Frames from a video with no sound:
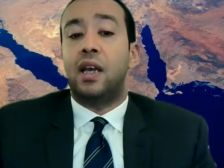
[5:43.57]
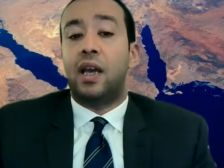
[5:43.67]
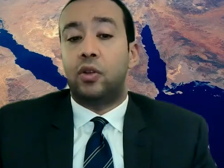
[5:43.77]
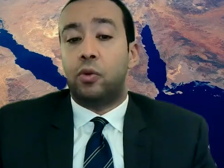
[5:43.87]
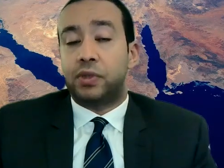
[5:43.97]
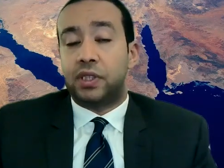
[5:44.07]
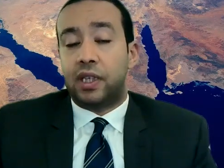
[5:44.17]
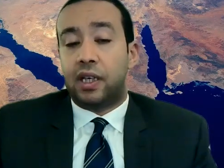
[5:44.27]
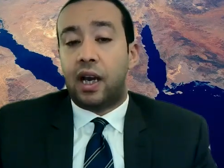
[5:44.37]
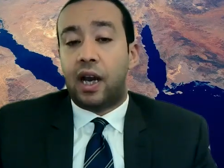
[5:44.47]
and
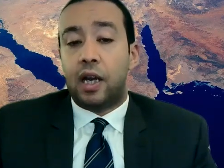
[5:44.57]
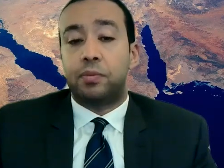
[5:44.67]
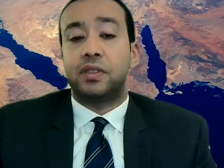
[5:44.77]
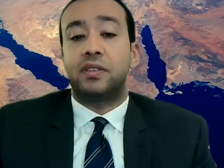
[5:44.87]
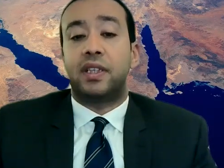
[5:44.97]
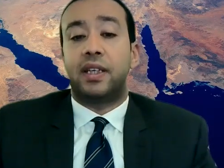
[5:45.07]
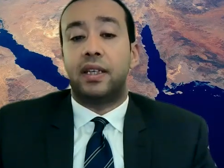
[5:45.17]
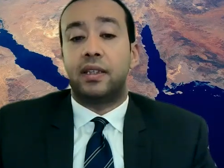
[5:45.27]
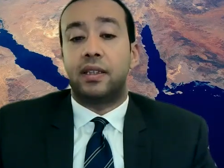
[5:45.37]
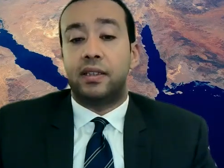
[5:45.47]
operating
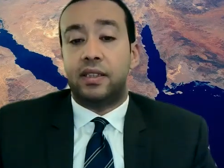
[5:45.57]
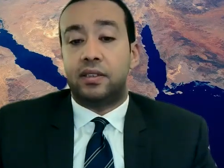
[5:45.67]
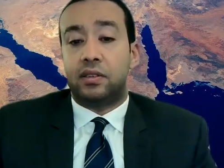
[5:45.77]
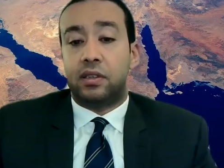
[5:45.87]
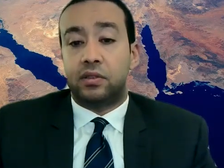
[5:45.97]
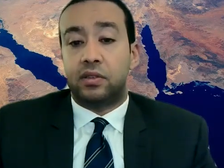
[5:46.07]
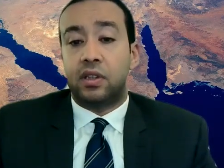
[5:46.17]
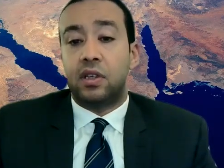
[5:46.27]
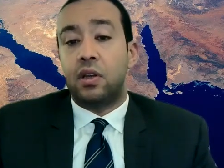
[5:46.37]
hyperscale data centers,